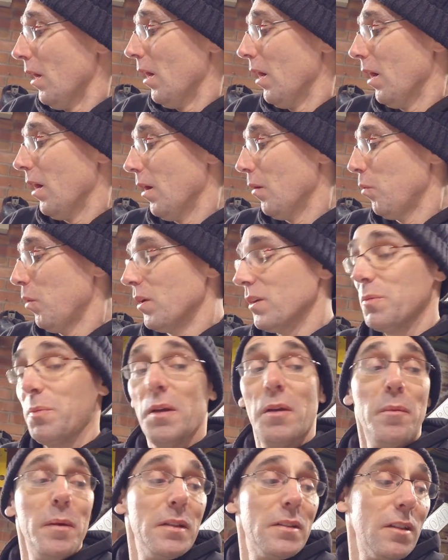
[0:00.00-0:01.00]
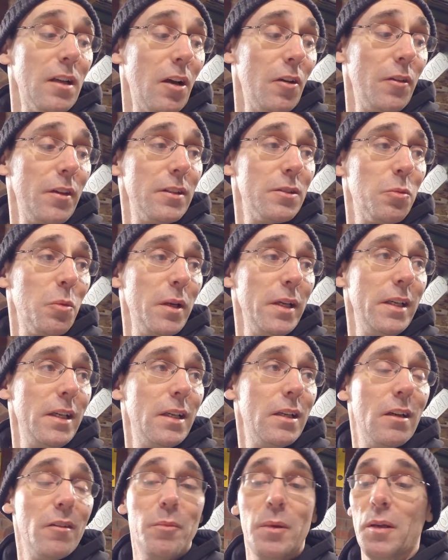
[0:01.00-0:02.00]
Work's been a bit slow this
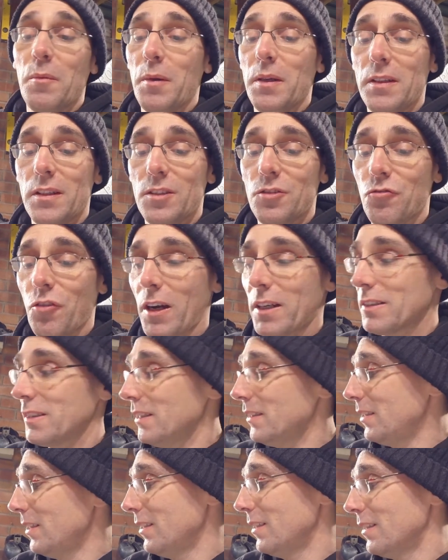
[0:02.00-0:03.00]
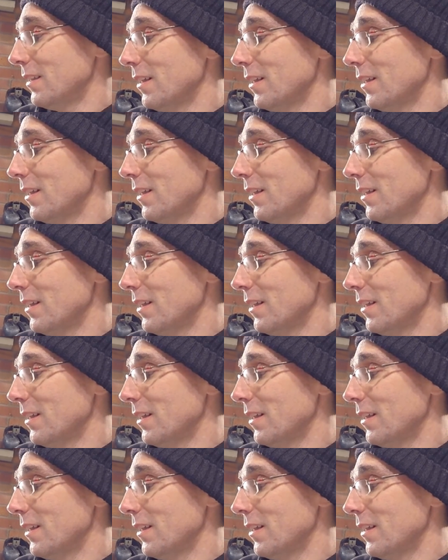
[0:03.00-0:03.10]
week. I've been a bit distracted.